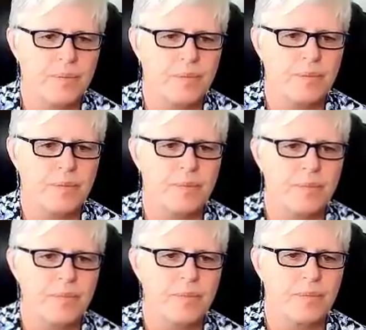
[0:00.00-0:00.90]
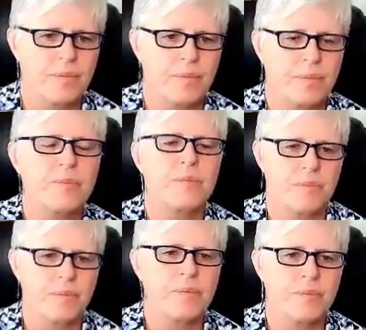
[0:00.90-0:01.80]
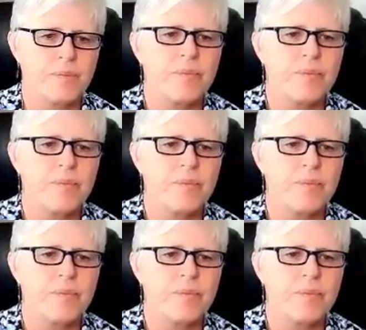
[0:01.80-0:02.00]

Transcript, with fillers: doors for us that normally say if i